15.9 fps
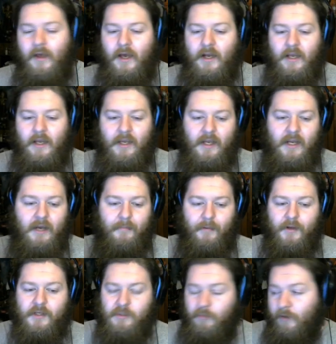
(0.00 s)
and it getting a
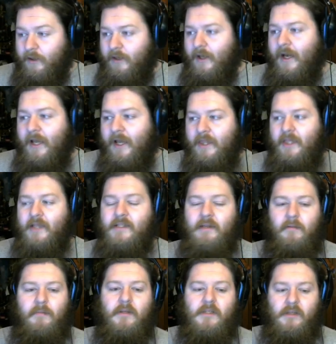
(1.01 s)
+1, I think she
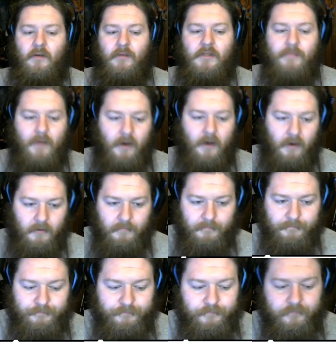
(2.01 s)
would be so much better.
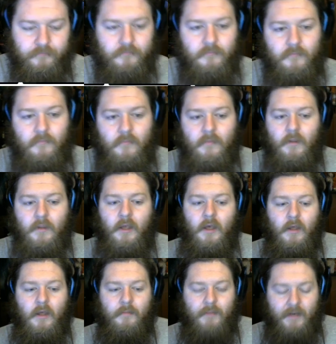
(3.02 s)
But